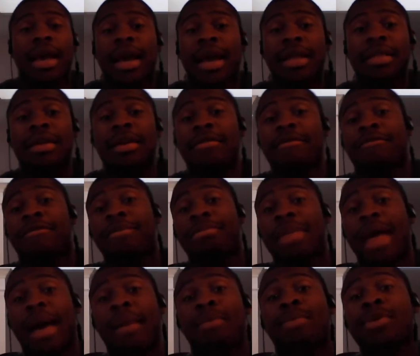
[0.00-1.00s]
And then from
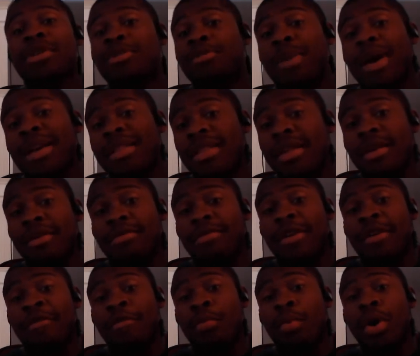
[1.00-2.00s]
that perspective,
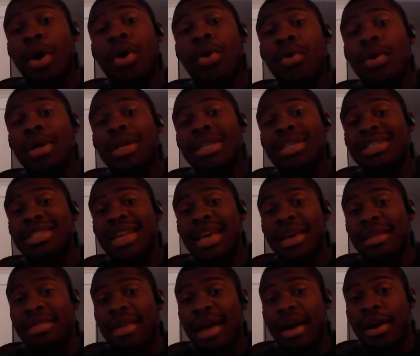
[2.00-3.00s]
if we're going to
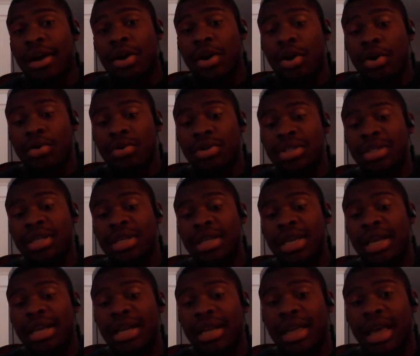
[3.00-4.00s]
say that a
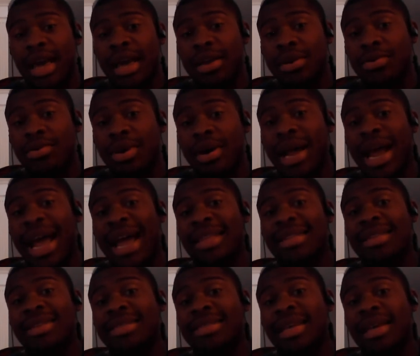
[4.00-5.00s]
Koji and a Akainu are
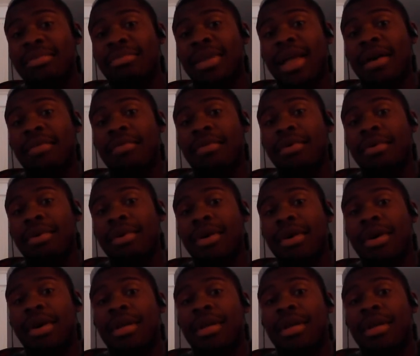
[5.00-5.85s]
at the same level,